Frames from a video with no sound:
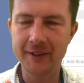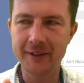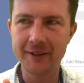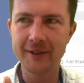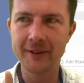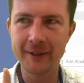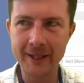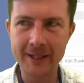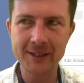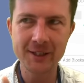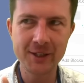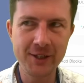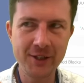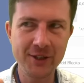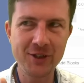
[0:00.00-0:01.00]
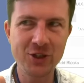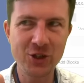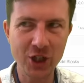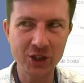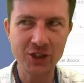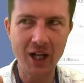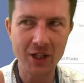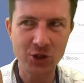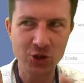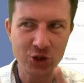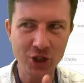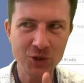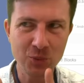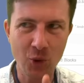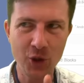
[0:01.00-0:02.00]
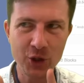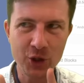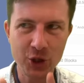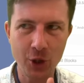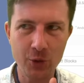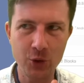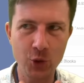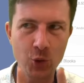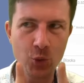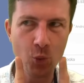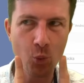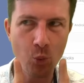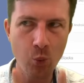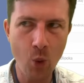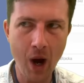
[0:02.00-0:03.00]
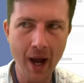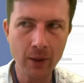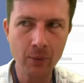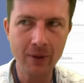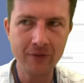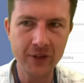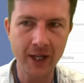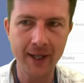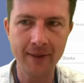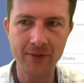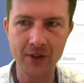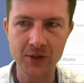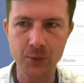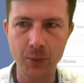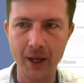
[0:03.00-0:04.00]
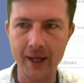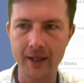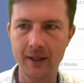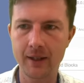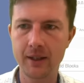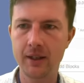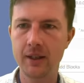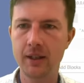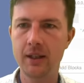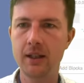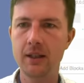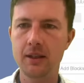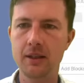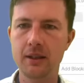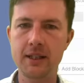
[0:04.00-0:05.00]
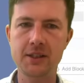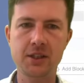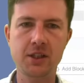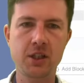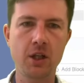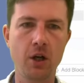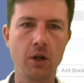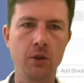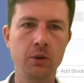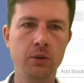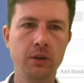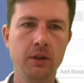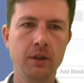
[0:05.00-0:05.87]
just want to show you why we've done it this way. Let's go